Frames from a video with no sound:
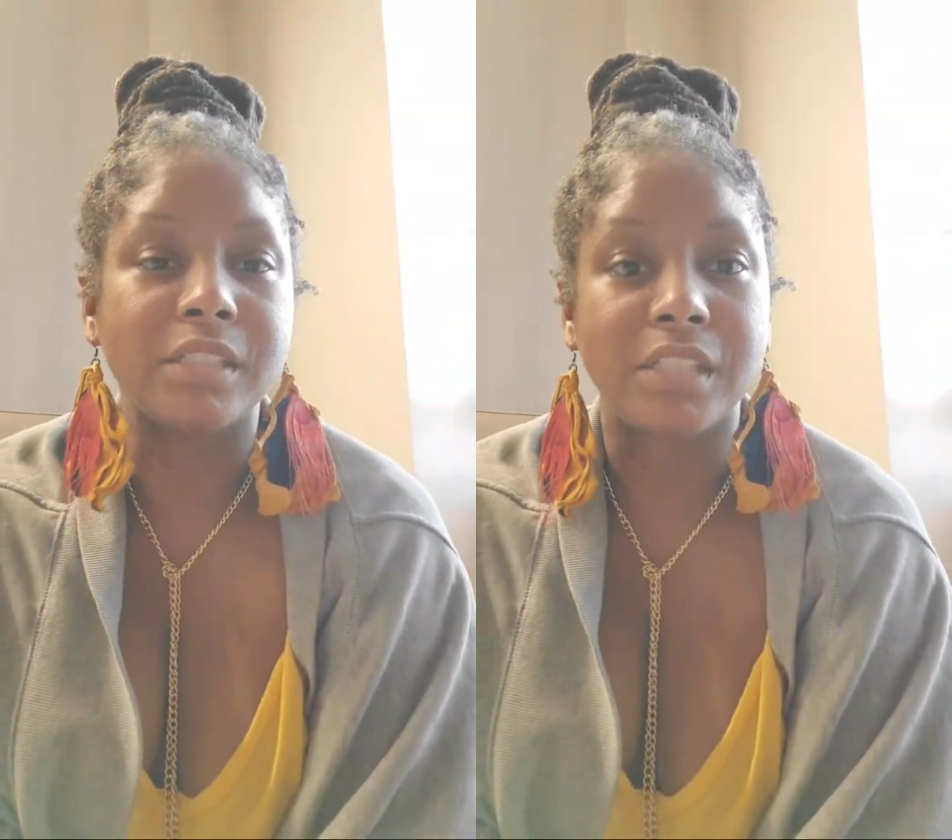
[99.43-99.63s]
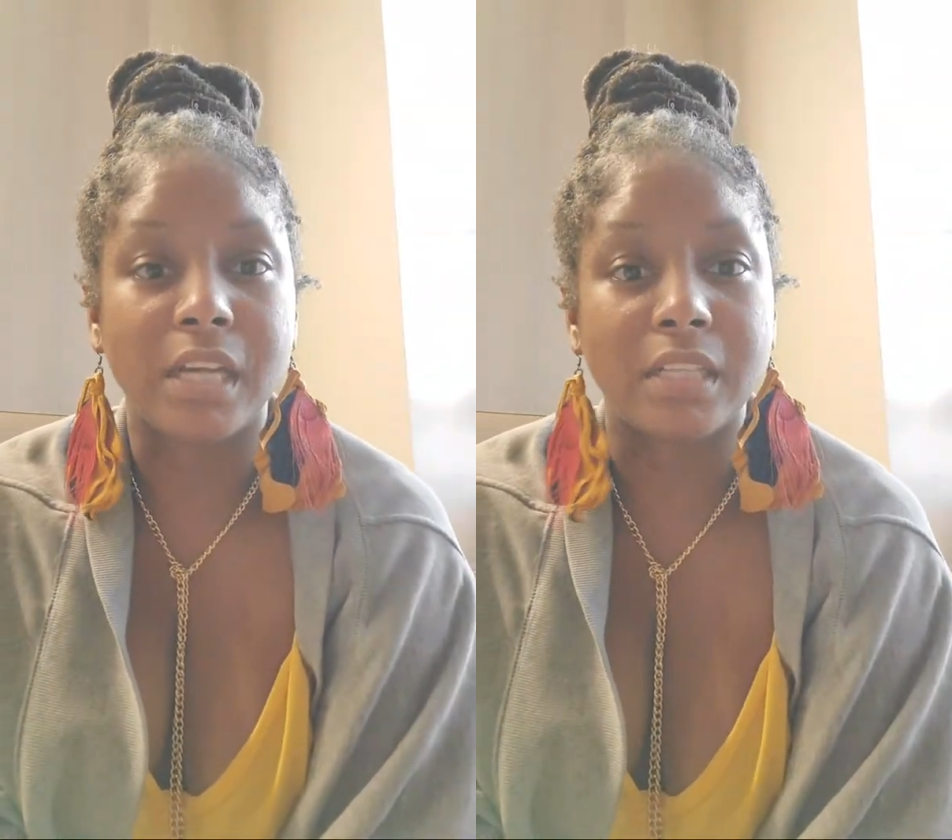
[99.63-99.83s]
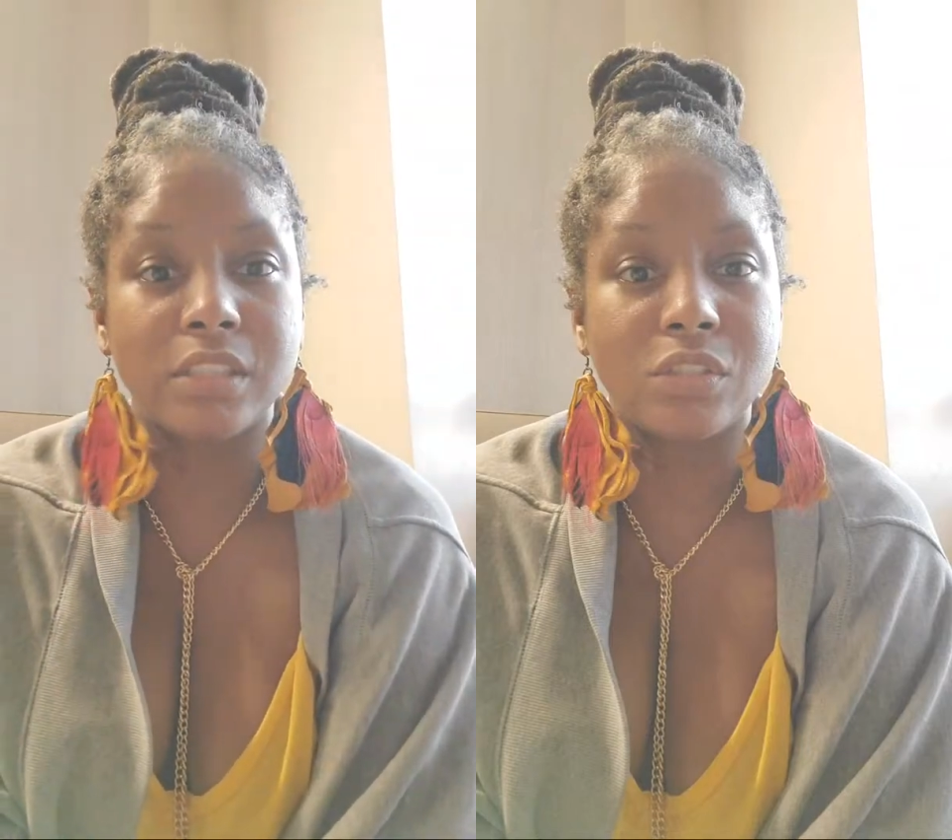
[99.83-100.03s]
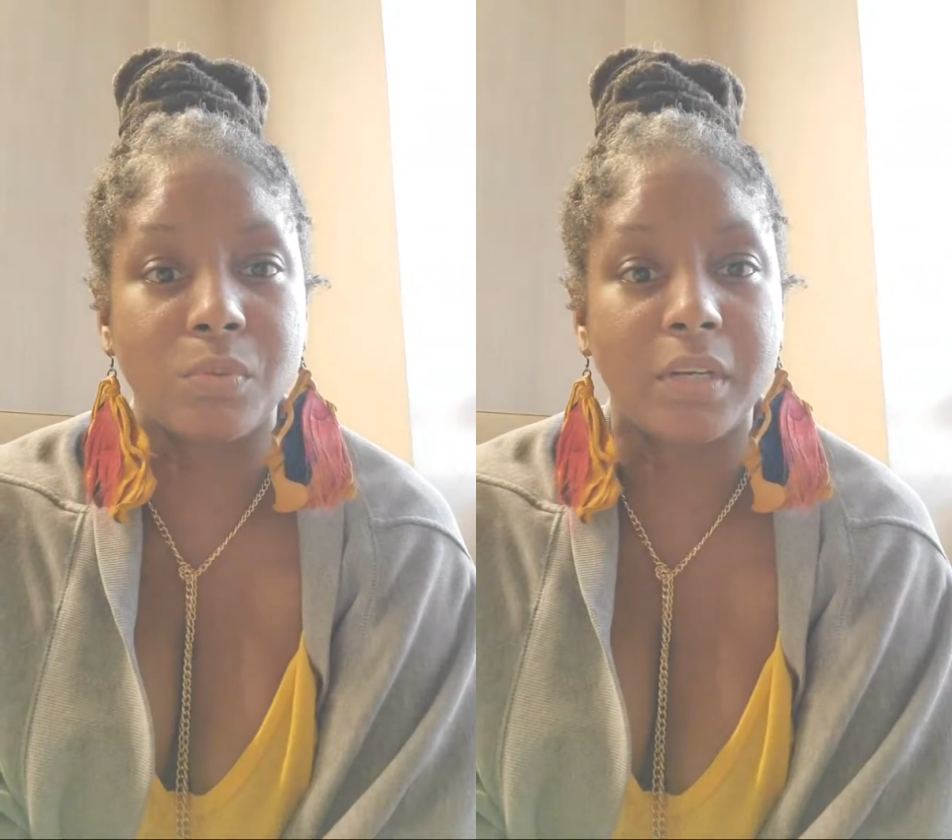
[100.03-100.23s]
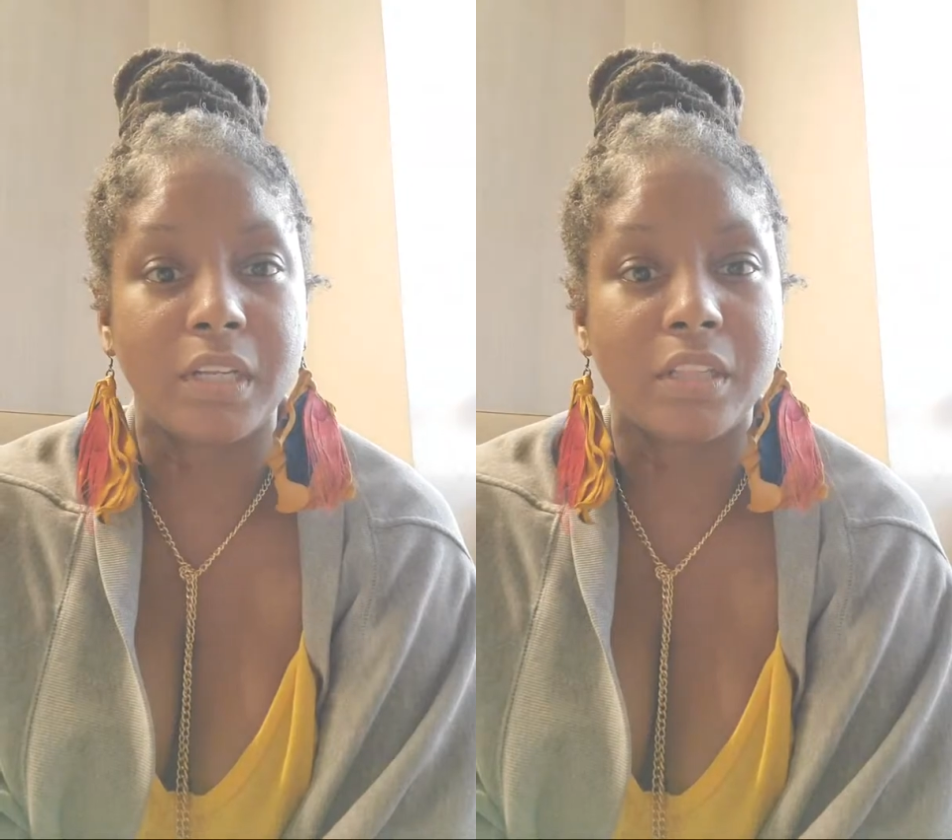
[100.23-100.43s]
shot the
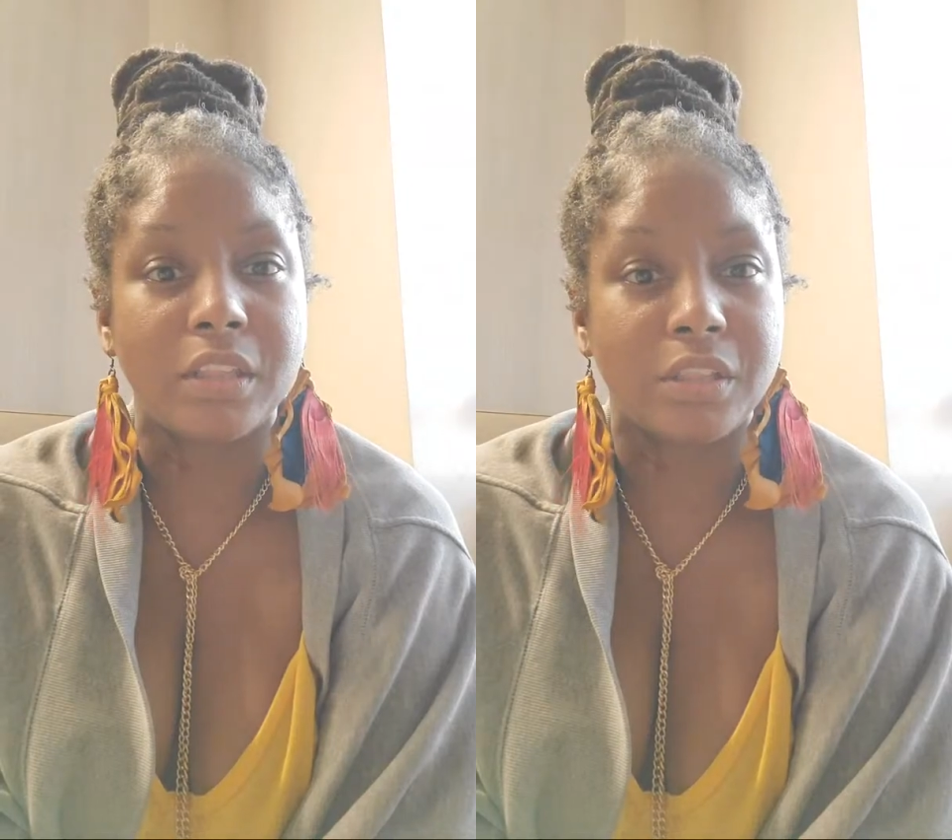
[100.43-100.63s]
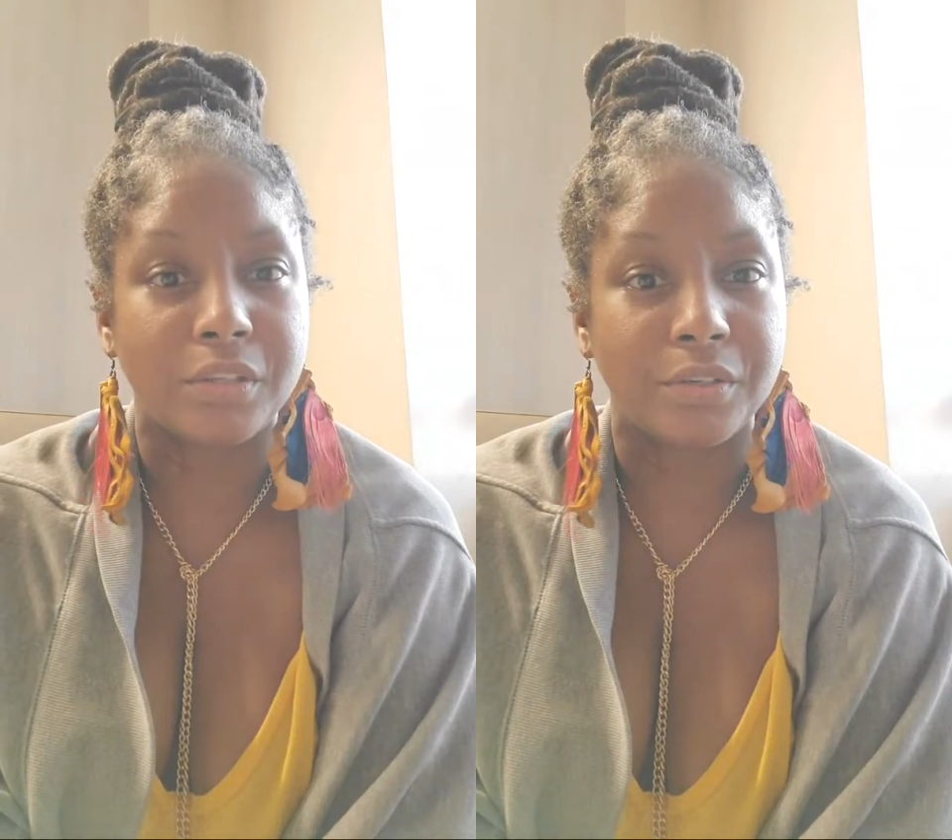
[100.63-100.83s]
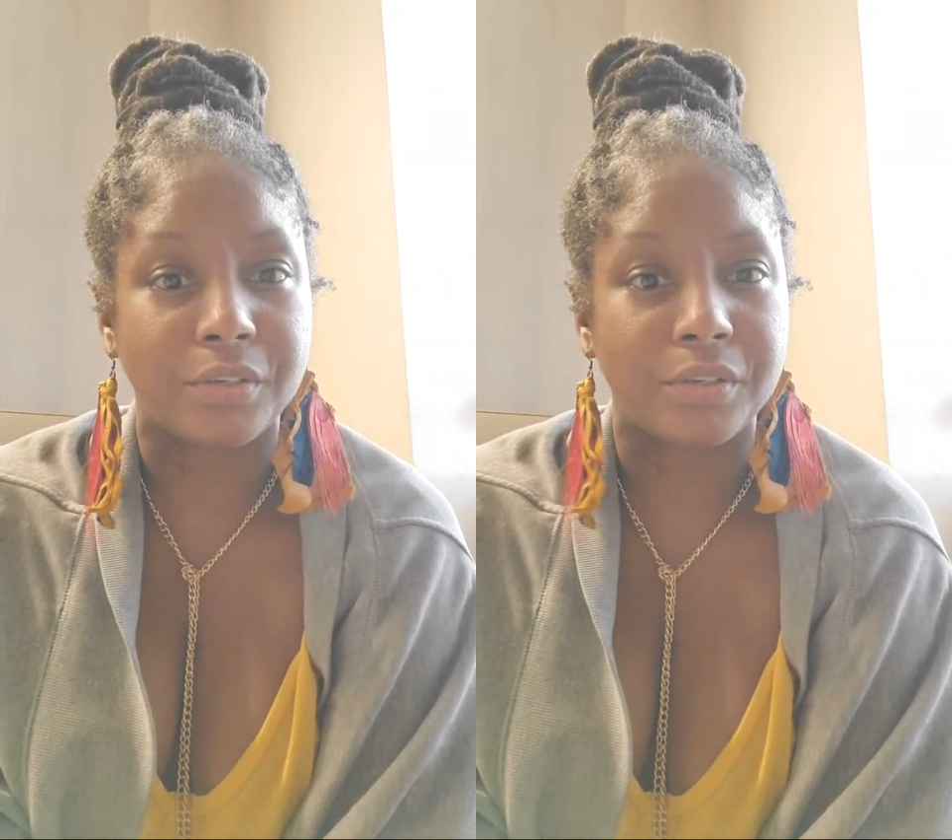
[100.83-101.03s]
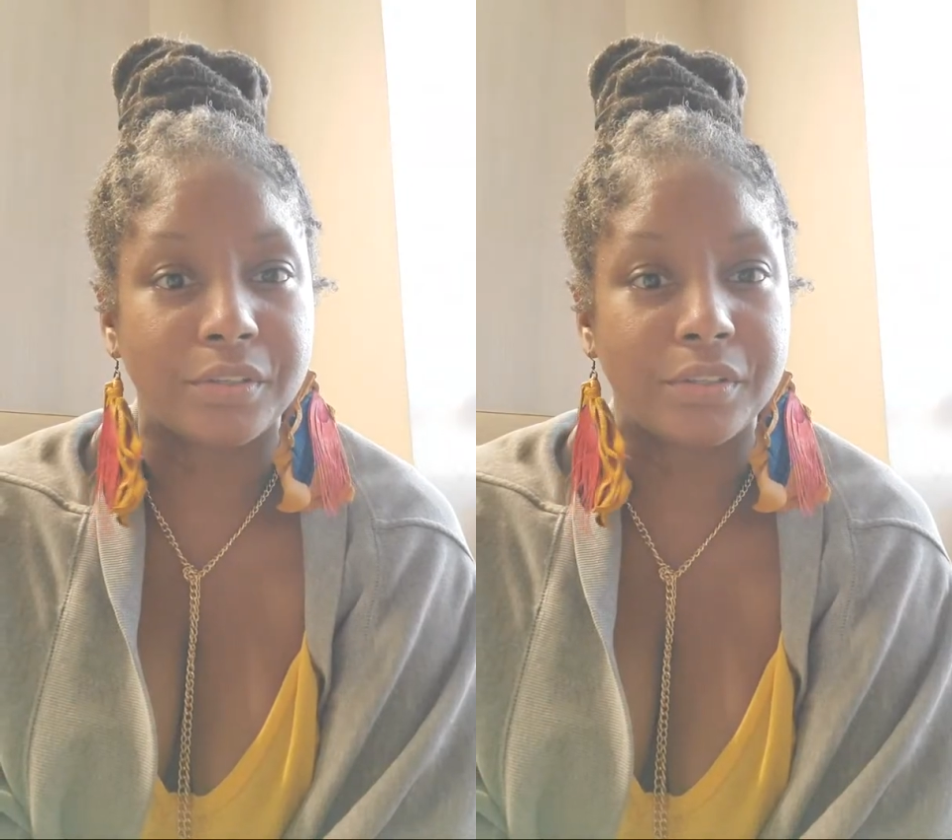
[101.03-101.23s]
23rd.